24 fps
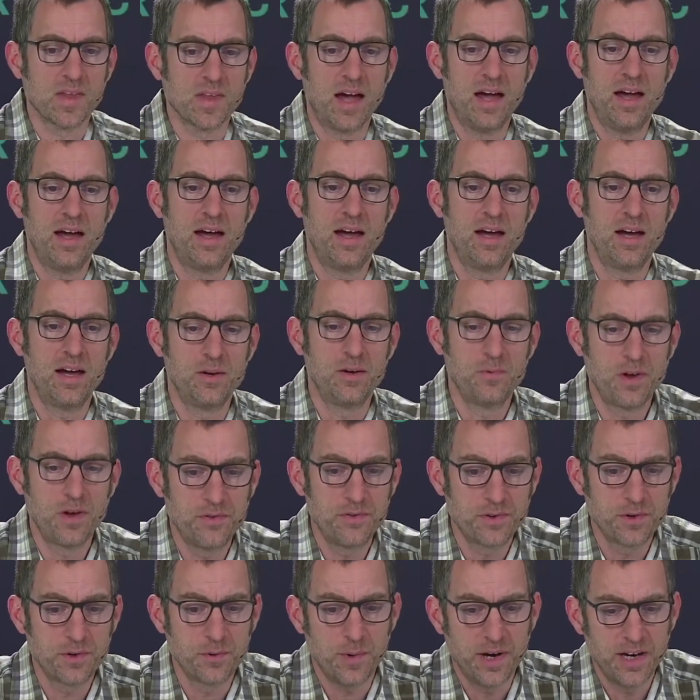And we
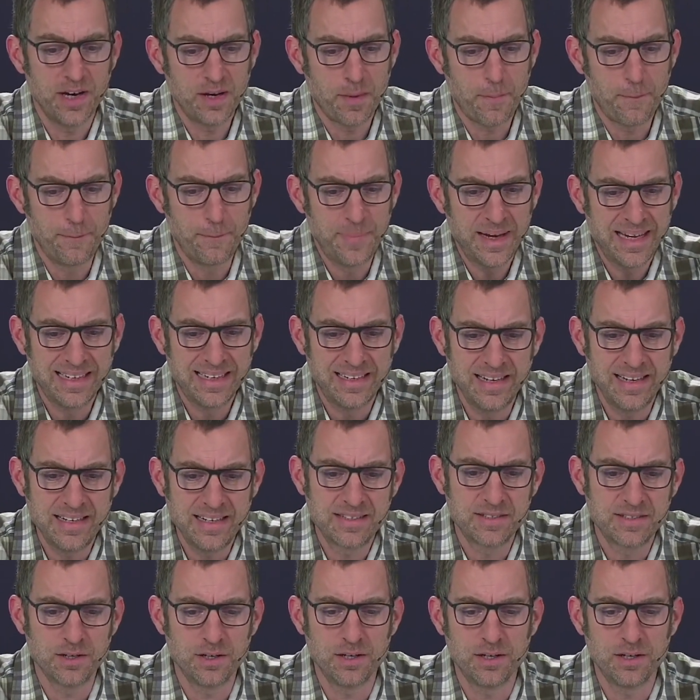have quite a big
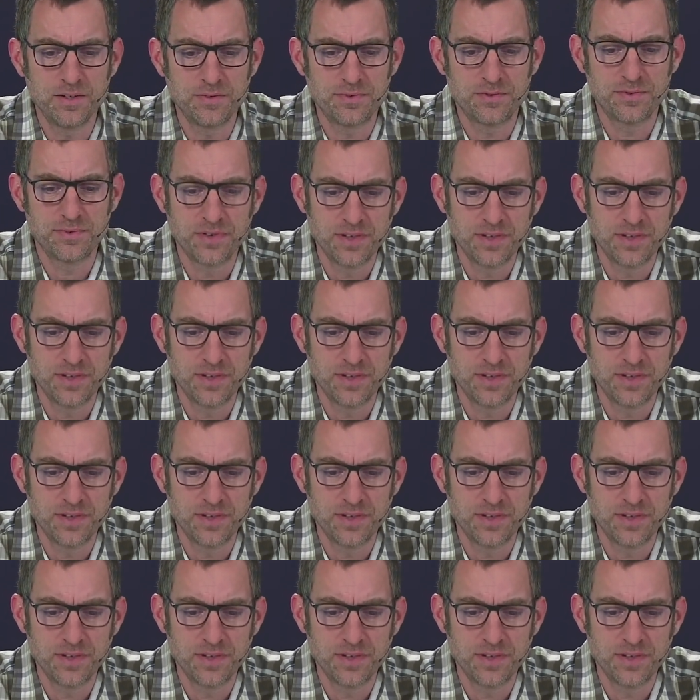list of...